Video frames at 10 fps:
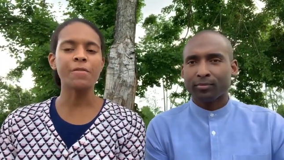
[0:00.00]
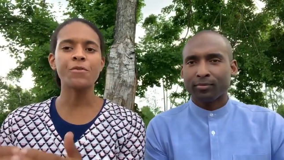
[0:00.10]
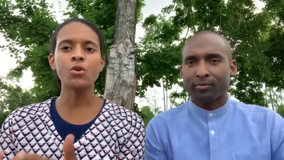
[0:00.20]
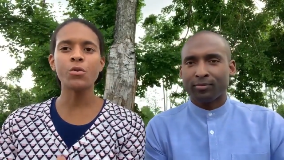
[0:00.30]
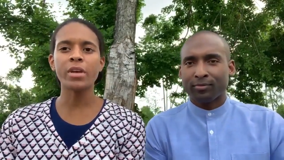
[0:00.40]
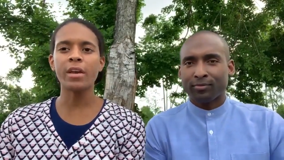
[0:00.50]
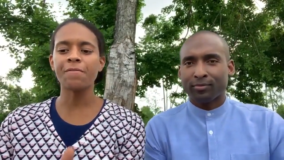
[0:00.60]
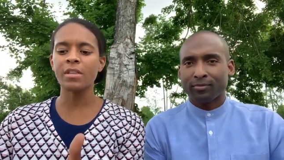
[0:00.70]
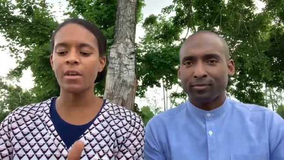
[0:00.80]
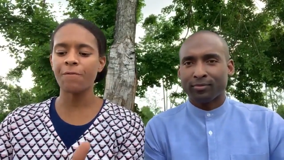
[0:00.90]
Speaker 1: but if you,
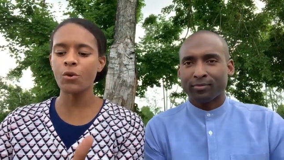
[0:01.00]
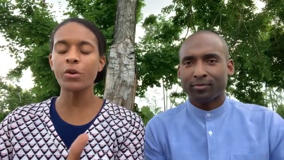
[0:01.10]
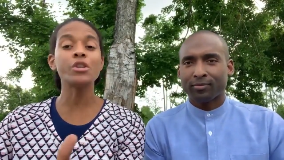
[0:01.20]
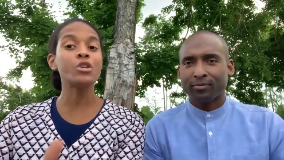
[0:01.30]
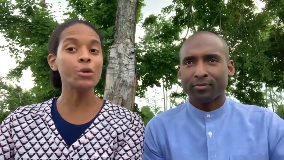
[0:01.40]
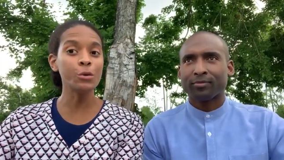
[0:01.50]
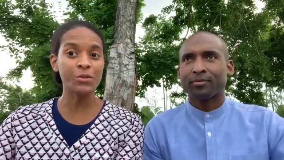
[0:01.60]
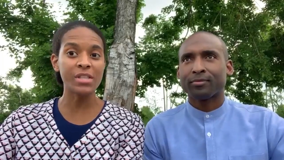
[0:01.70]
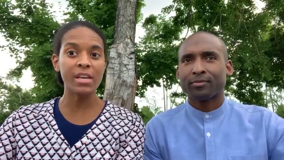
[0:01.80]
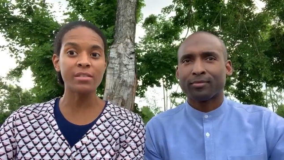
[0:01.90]
if, if you can
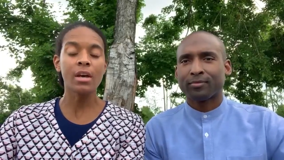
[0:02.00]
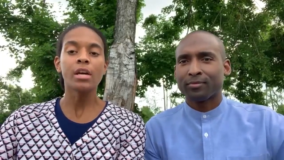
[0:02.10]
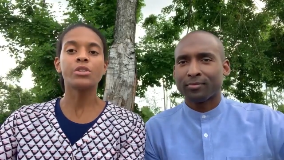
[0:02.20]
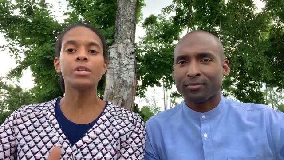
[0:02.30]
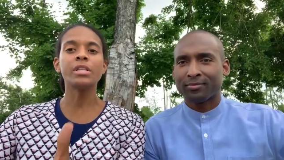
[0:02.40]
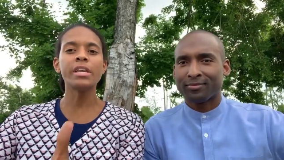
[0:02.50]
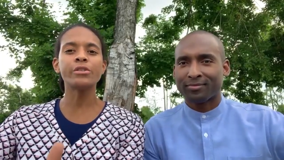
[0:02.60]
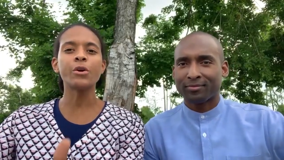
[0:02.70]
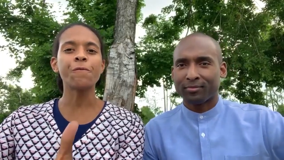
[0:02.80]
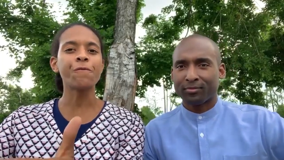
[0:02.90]
use this to
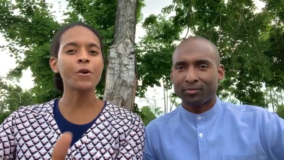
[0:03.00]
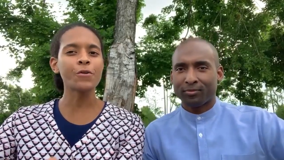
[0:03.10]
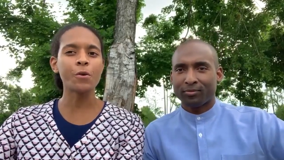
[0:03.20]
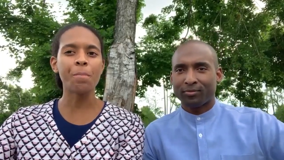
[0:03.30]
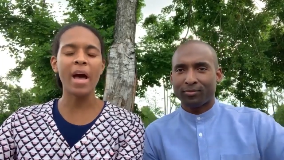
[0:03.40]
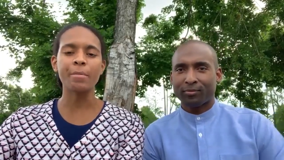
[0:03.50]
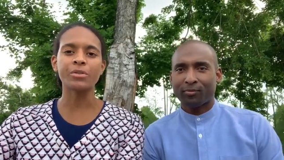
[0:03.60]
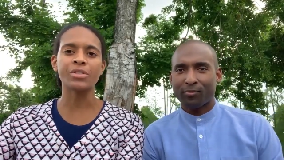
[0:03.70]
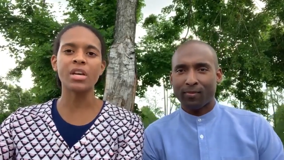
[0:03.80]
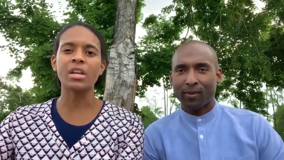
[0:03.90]
lead to further
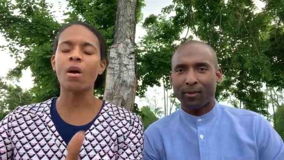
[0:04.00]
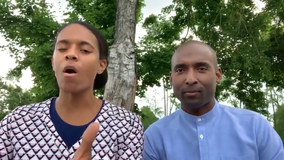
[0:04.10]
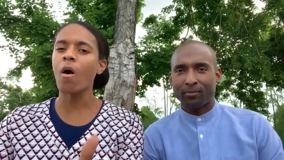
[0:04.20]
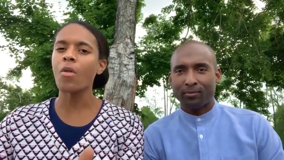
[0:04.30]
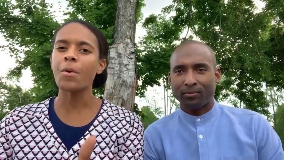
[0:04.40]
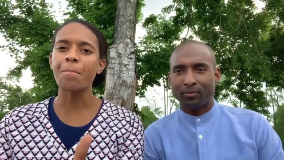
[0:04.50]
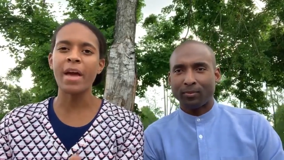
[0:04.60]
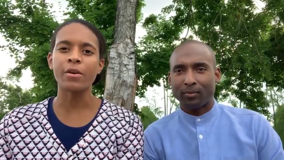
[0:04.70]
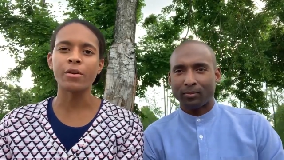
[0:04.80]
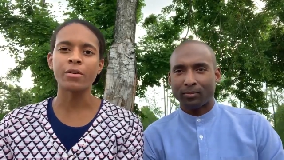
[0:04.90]
Bible study, all the
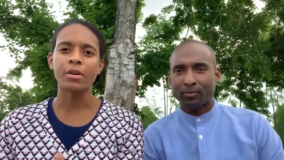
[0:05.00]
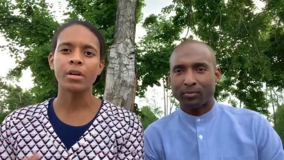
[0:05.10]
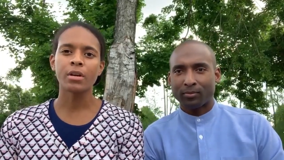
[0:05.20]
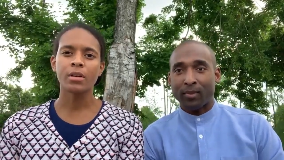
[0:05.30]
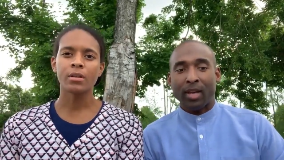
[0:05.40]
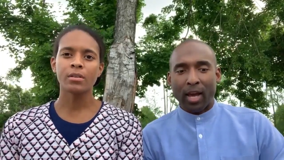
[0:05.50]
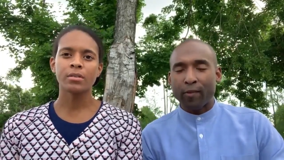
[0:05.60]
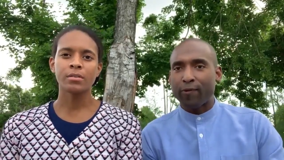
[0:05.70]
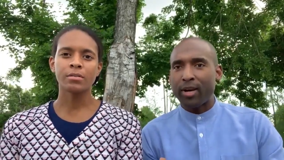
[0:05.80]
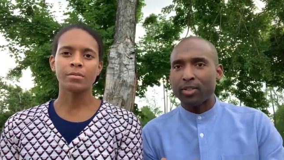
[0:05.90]
better.
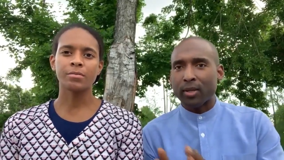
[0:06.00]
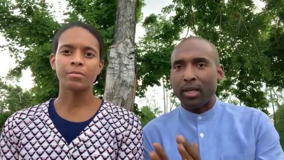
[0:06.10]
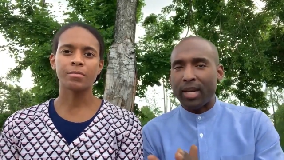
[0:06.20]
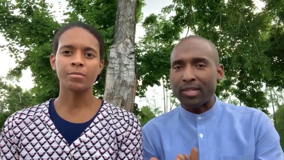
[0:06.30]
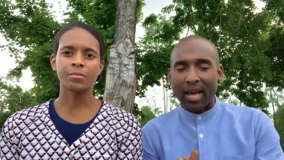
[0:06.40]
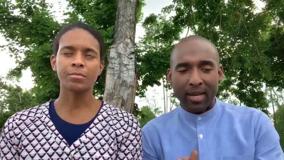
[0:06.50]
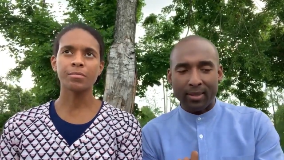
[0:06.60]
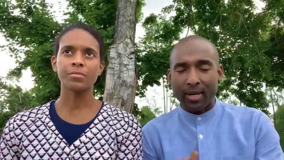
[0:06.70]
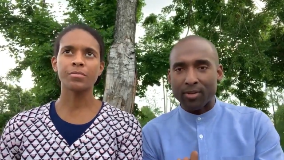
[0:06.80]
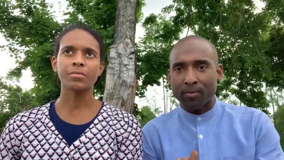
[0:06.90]
Speaker 2: And friends, let's
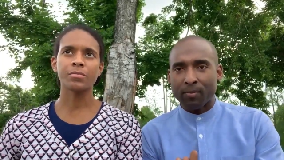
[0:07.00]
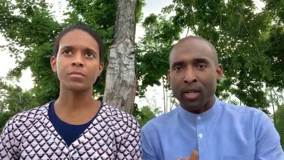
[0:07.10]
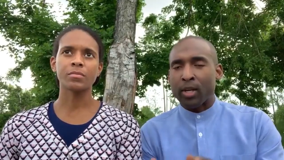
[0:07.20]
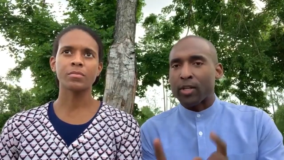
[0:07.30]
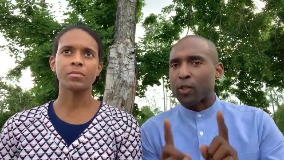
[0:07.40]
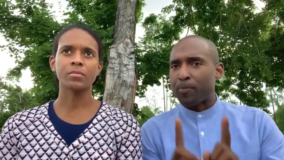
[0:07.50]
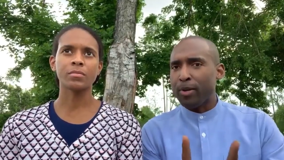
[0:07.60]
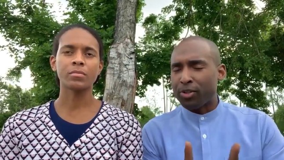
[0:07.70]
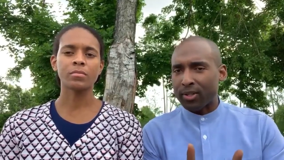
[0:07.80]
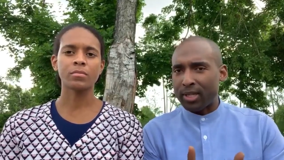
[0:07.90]
add this.
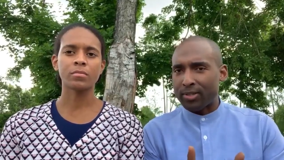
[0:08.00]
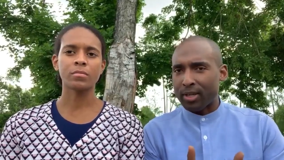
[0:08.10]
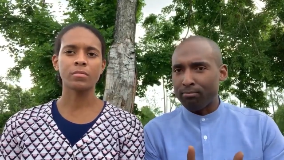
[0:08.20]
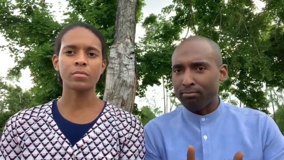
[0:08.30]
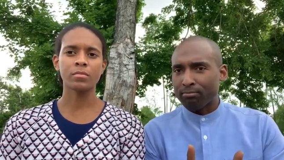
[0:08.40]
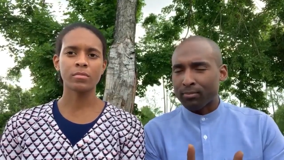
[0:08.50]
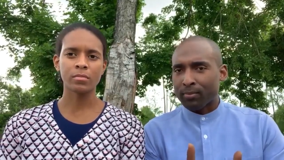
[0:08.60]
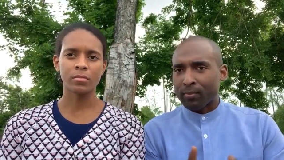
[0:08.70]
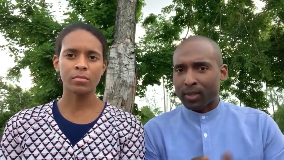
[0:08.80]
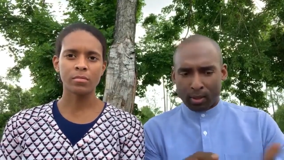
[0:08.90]
Spiritualism,
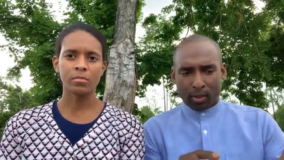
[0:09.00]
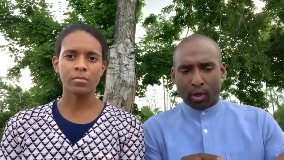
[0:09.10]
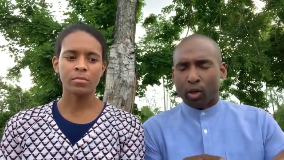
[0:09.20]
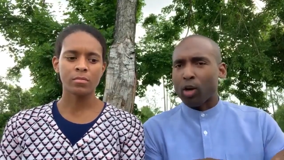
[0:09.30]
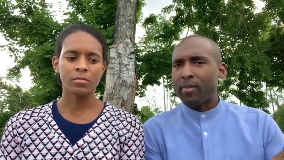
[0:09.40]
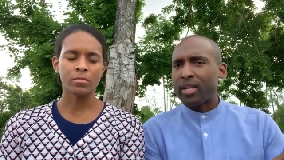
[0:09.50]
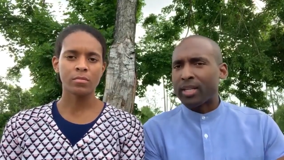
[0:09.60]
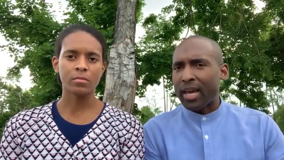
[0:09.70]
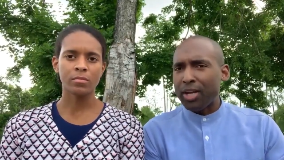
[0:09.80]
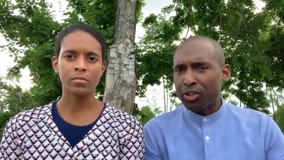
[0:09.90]

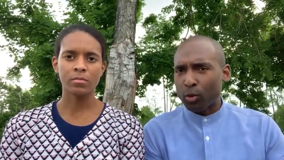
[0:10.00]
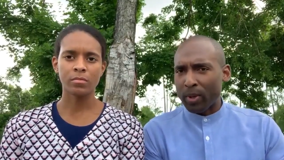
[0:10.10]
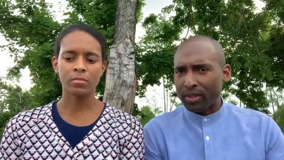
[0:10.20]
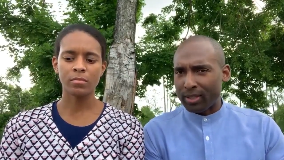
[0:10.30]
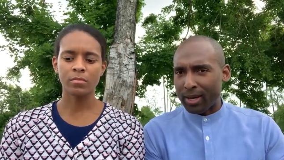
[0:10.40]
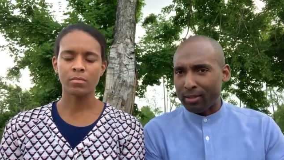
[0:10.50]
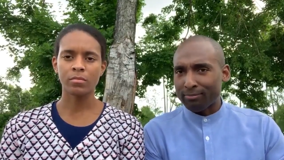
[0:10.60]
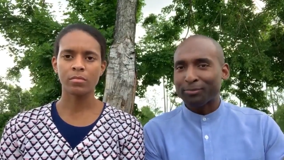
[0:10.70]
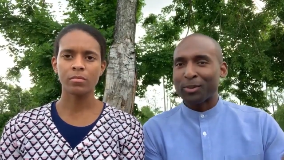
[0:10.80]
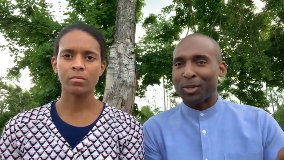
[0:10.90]
communication with the dead,